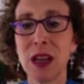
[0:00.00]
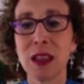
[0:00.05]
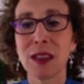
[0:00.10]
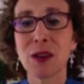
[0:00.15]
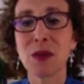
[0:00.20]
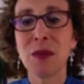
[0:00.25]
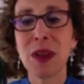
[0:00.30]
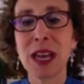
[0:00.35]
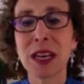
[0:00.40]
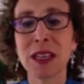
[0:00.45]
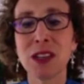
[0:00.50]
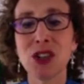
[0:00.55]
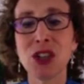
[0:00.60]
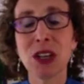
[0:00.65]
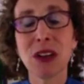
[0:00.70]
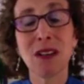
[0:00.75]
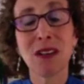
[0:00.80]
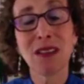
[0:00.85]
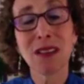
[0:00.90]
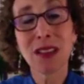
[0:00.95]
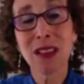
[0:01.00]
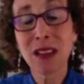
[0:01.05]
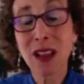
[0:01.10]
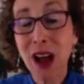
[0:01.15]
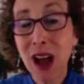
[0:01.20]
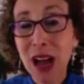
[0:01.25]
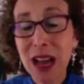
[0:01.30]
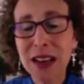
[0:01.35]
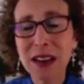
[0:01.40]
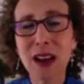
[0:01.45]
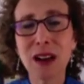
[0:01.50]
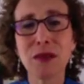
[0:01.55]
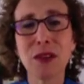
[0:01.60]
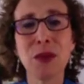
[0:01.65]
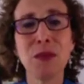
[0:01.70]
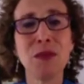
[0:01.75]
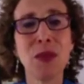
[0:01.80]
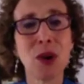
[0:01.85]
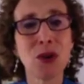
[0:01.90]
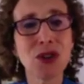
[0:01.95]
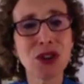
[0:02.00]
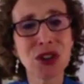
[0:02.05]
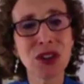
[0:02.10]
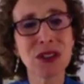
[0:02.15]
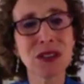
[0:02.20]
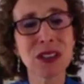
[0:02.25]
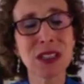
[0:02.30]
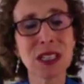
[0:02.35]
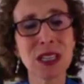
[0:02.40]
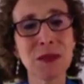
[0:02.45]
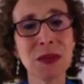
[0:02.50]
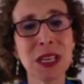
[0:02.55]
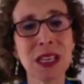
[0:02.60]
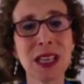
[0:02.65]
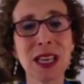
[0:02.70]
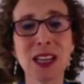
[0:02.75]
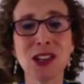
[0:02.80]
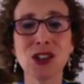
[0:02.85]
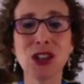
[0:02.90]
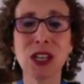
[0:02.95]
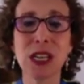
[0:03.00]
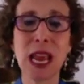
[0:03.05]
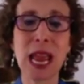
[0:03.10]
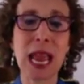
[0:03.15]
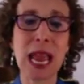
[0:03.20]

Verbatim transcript: They're managing a lot of emotional stimulation